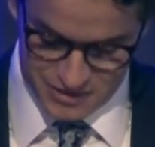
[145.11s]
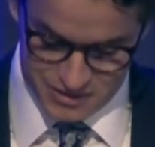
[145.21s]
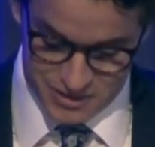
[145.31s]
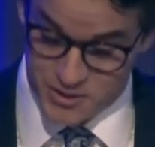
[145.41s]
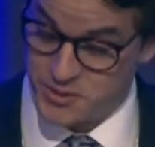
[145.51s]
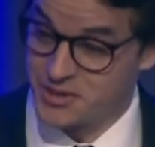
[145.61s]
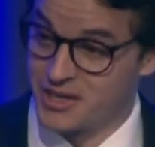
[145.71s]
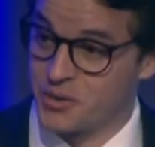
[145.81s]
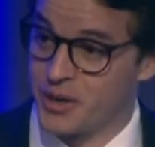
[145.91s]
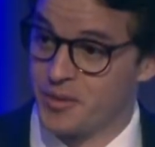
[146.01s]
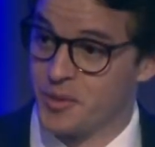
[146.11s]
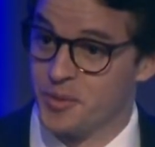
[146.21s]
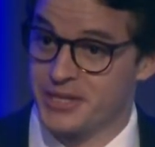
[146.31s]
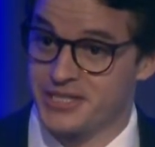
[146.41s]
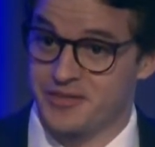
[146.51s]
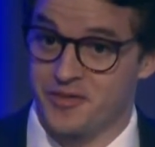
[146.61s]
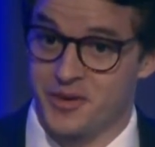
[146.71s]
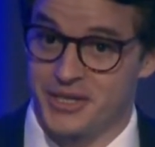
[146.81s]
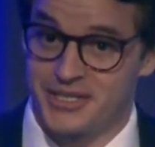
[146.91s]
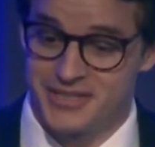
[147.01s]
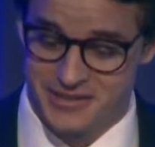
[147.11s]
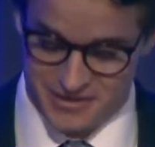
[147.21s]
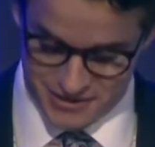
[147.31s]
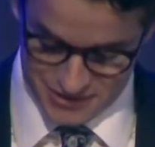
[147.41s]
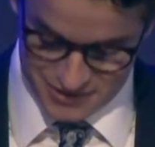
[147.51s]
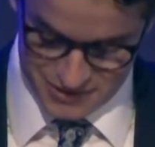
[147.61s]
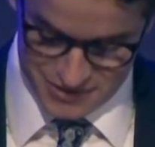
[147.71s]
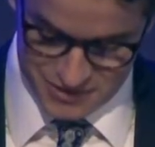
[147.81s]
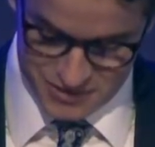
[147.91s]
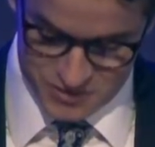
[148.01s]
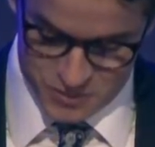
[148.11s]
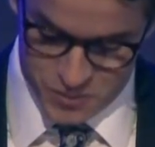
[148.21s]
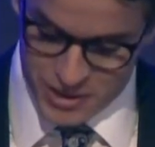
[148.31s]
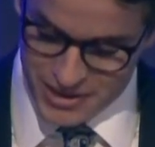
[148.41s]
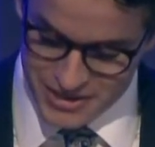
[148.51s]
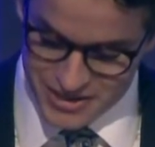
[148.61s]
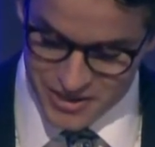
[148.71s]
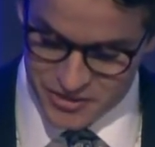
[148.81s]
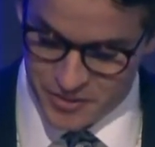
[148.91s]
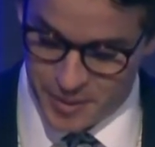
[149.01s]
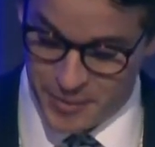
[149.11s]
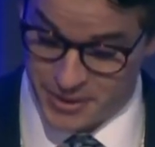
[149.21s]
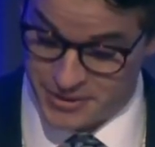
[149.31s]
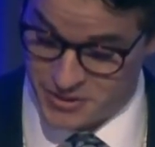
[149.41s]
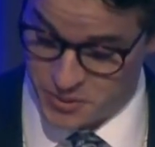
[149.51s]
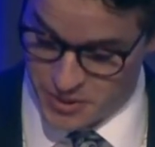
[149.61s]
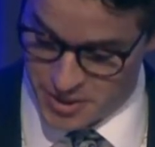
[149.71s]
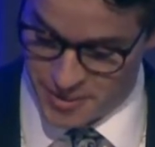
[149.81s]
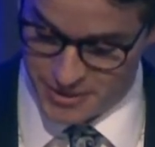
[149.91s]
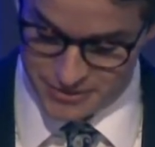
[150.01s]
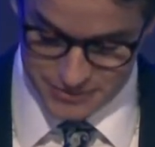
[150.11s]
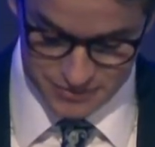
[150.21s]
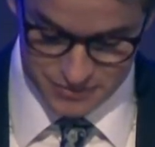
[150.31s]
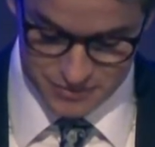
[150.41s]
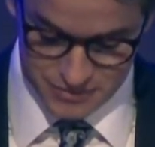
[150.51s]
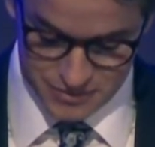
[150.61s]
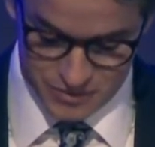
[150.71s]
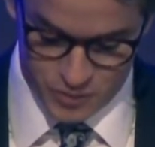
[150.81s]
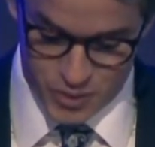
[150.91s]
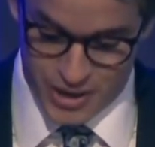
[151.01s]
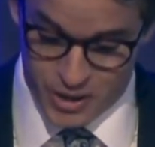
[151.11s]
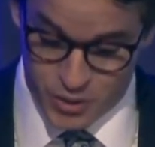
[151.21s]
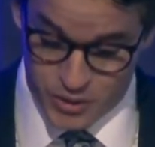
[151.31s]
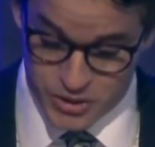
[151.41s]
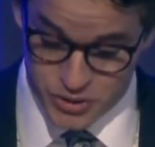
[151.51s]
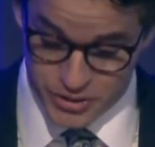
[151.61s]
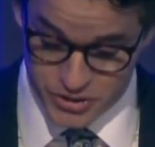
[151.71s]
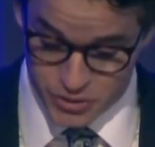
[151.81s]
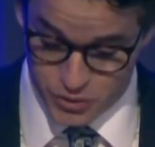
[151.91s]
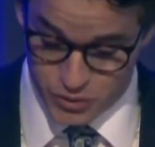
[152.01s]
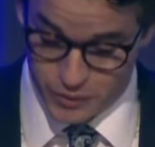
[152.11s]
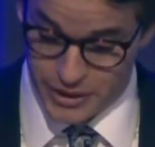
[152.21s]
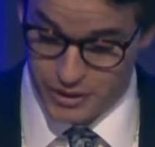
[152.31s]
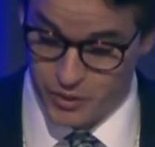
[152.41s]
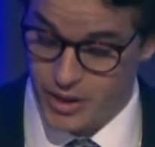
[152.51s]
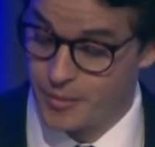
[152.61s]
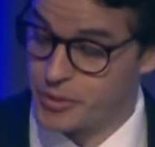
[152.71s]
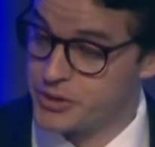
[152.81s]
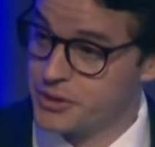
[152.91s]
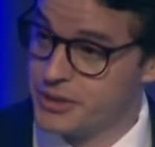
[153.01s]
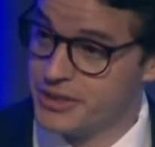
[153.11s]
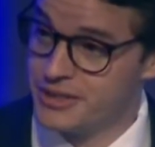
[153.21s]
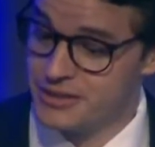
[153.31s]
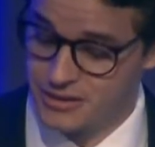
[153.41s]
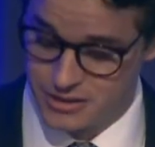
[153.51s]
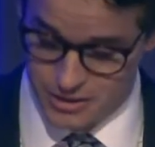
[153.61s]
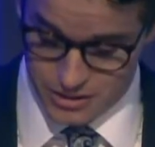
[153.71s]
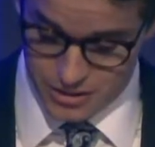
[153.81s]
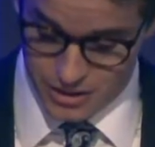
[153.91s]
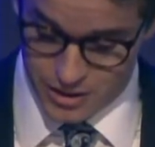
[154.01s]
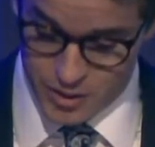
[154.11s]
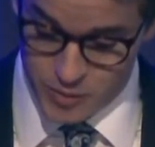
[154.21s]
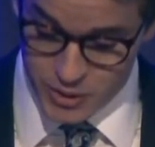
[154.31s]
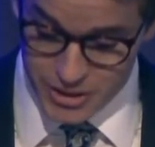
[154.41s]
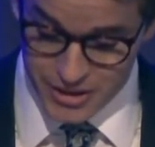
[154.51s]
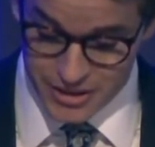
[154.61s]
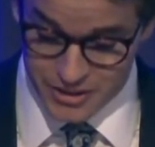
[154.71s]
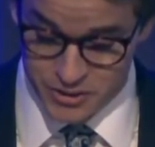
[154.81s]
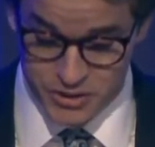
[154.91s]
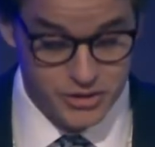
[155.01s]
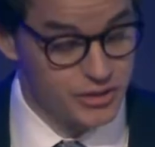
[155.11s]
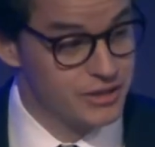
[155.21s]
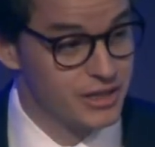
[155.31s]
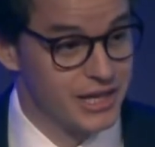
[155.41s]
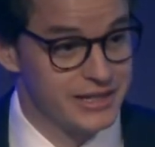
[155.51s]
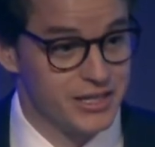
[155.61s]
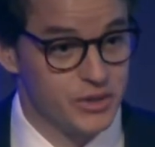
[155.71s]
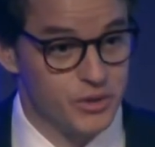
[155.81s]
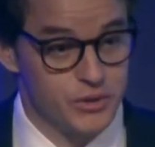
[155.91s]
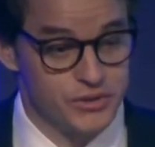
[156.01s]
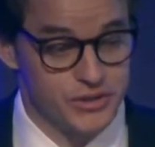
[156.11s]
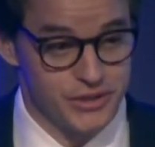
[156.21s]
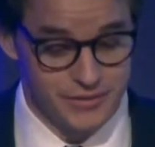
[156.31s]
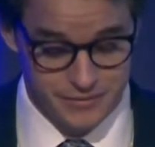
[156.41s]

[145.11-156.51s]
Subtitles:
This was an incredible blessing for us. One less thing for my parents to worry about. We were now going to join a school where we had great opportunities, a community that understood the Latino culture,